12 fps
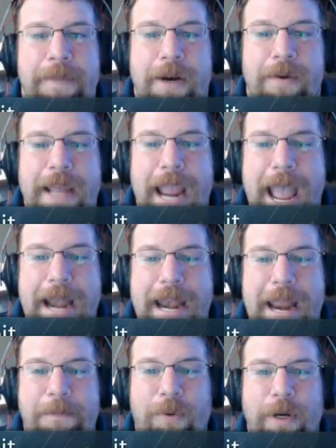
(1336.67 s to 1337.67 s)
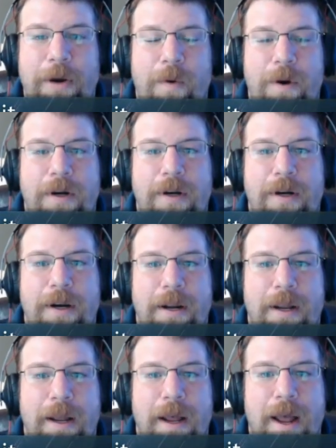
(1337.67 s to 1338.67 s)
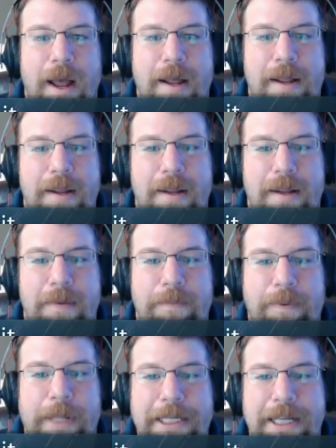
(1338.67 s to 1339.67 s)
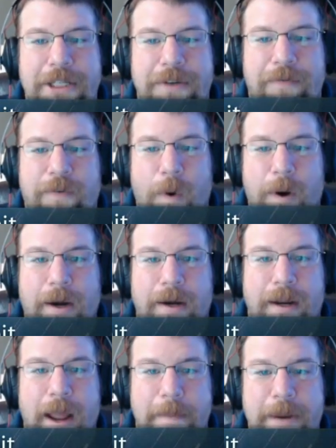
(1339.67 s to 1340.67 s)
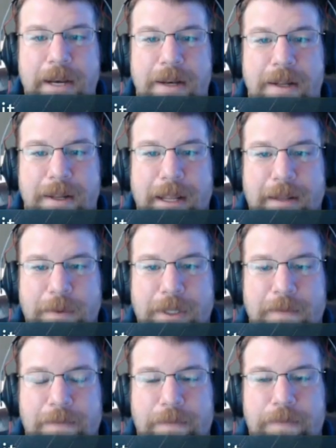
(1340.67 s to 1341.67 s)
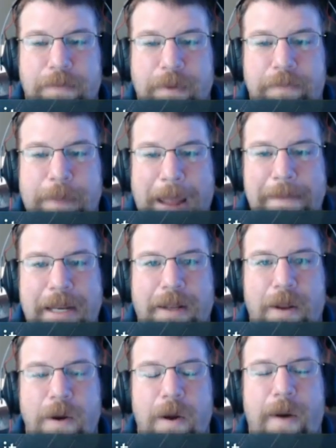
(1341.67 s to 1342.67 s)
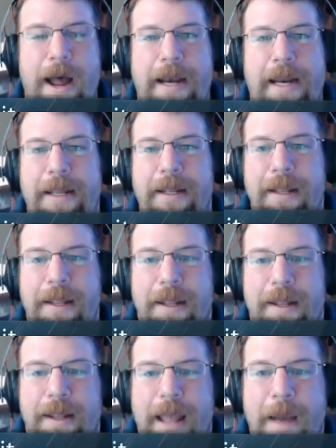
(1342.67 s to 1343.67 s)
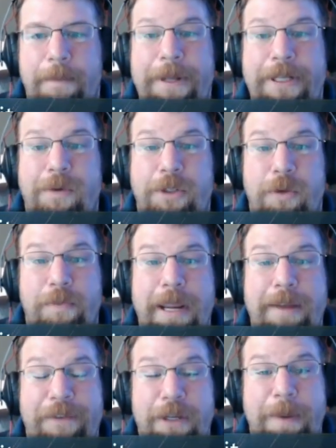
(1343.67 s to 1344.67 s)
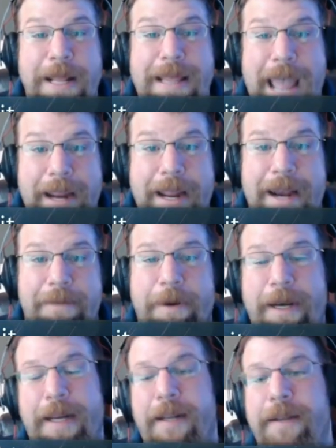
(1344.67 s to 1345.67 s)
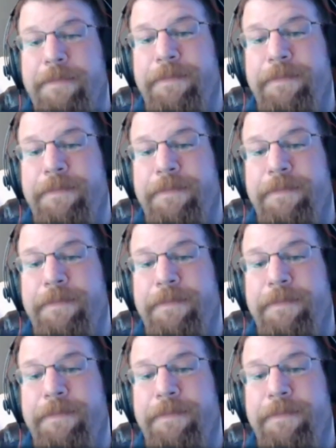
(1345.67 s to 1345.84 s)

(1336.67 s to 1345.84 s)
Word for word: You know, they had a pre-order uh, PlayStation four. I mean, like, with the Batman logo on it. Yeah. How pissed would you be if you spent that kind of money?